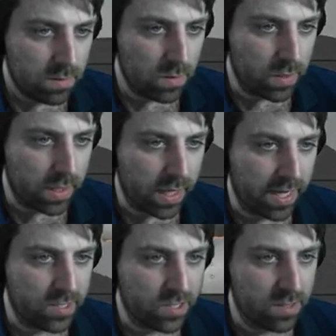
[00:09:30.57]
looking
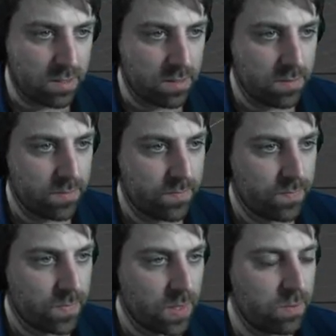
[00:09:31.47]
engines
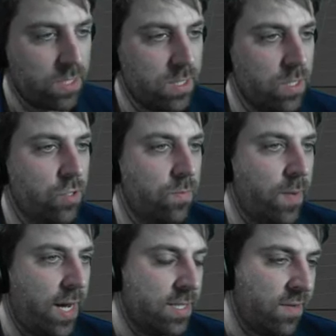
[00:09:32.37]
which isn't too
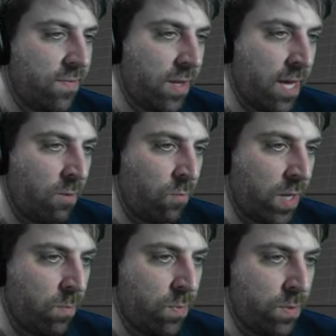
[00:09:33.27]
bad definitely then we
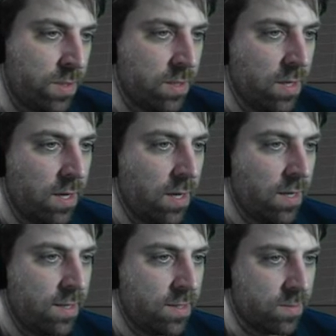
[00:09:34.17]
can put
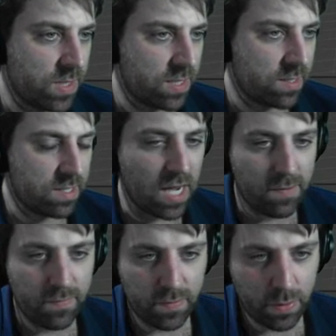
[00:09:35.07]
some
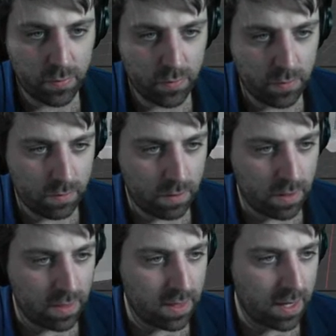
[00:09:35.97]
stuff through
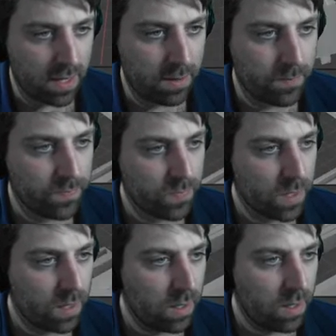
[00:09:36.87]
there
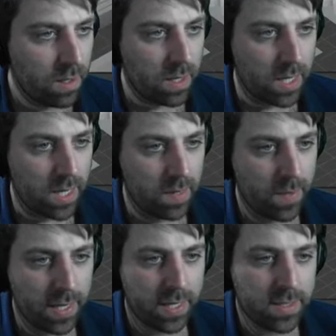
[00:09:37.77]
um,
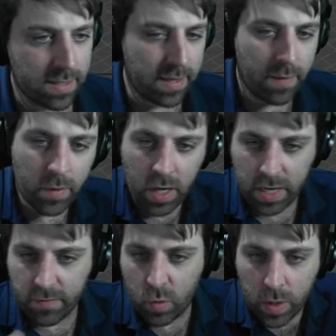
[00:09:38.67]
and you can see that we're
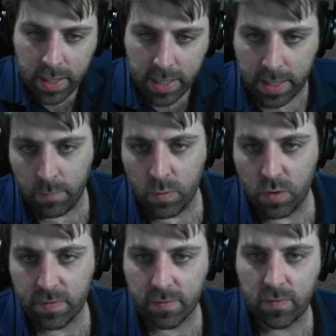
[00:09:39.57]
kind of quickly
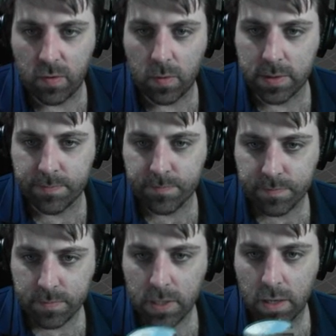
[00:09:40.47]
moving forward
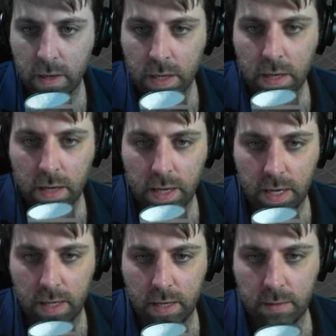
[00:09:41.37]

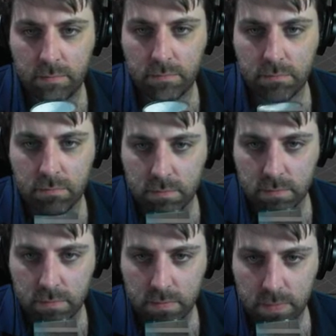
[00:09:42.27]
um,
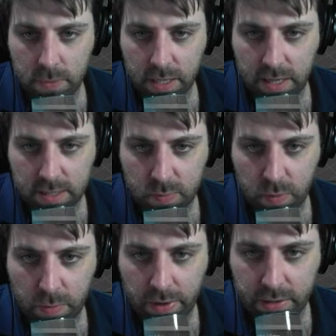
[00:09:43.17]
hey guys let's
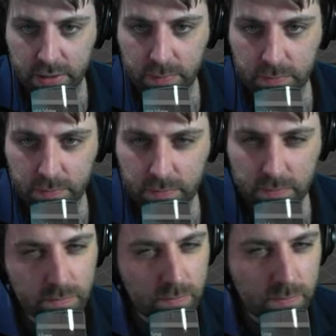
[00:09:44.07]
pull a prank on him
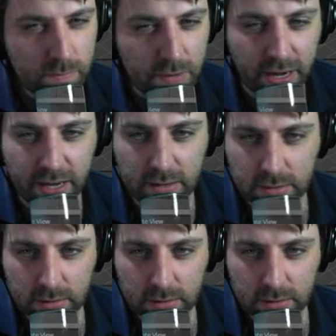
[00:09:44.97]
okay